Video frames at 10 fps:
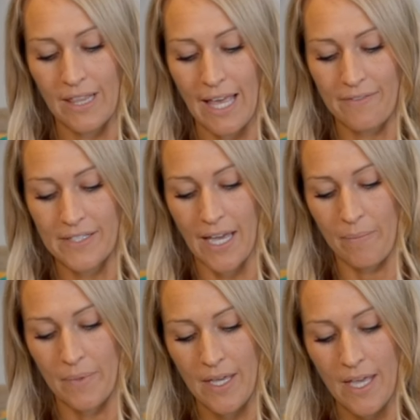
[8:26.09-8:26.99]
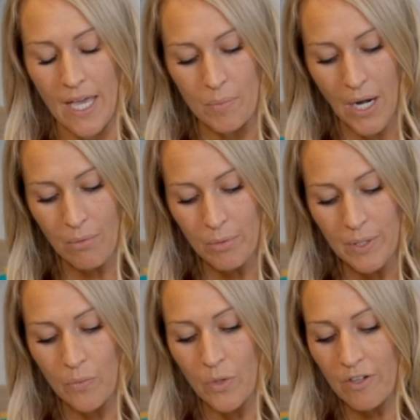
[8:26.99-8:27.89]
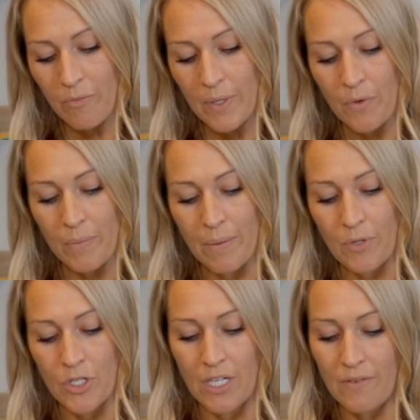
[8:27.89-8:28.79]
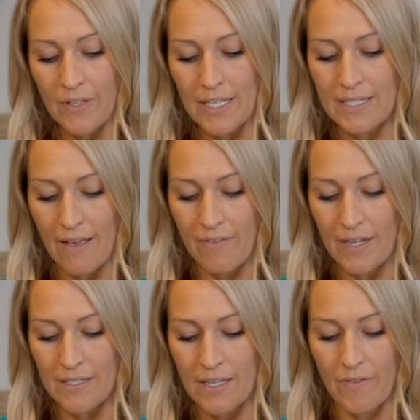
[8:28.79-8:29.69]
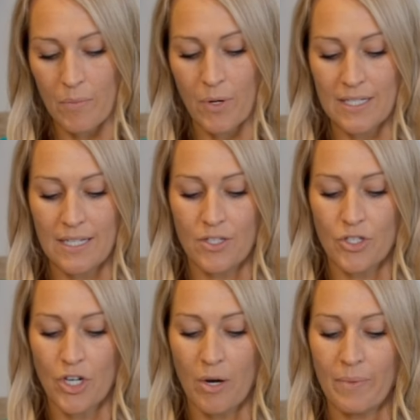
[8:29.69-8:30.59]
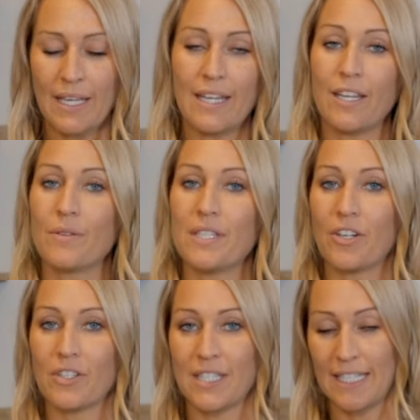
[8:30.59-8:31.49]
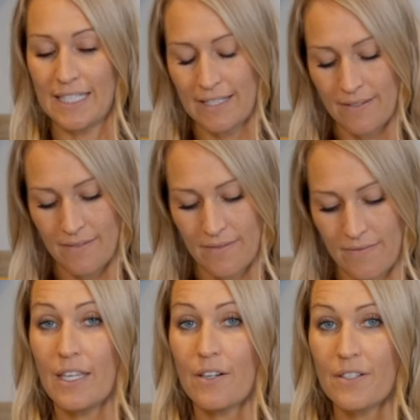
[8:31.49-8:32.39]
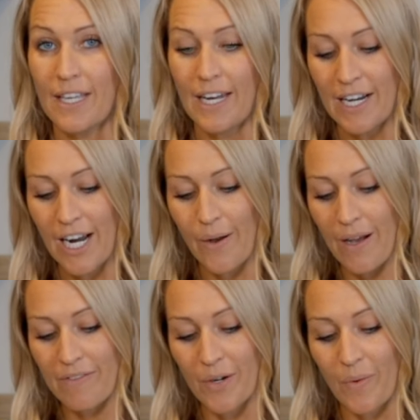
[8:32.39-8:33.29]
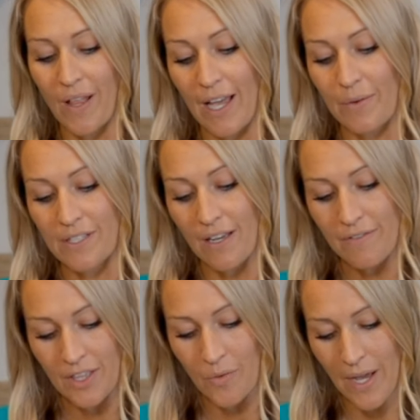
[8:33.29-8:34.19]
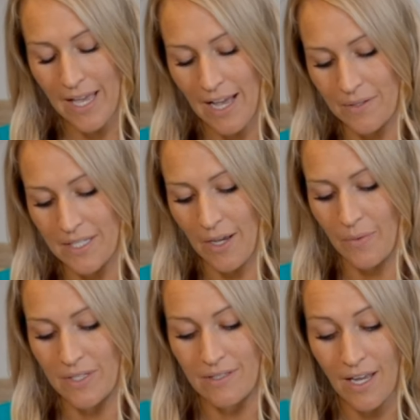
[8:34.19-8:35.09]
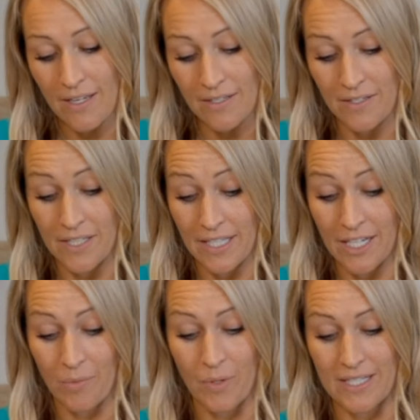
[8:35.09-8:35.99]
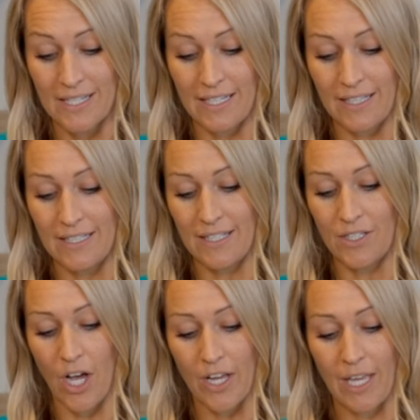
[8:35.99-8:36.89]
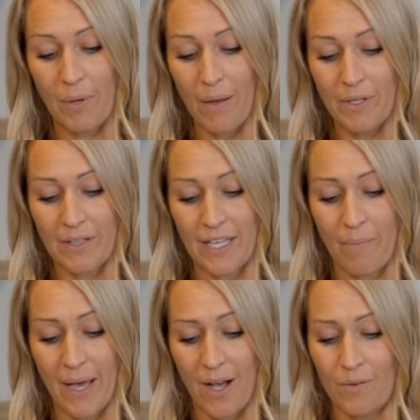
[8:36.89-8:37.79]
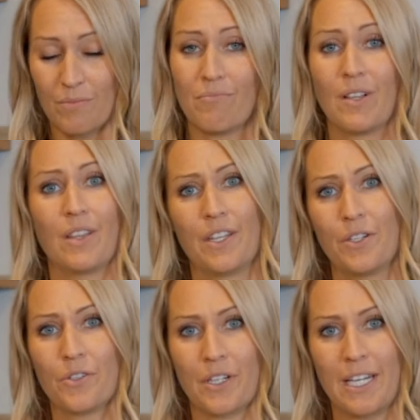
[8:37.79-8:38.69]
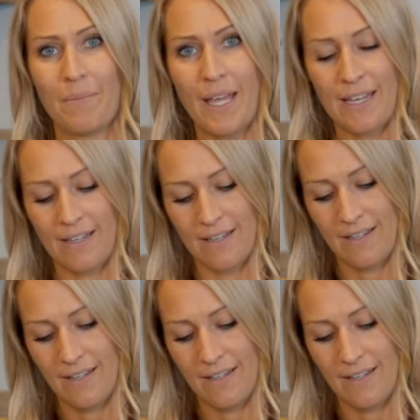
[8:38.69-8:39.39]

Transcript: a Lifetime, and probably would have been remembered chiefly as evidence of the president's charming idiosyncrasies. Years later, however, while I was covering the White House, I was stunned to hear President Clinton talking publicly about little green men.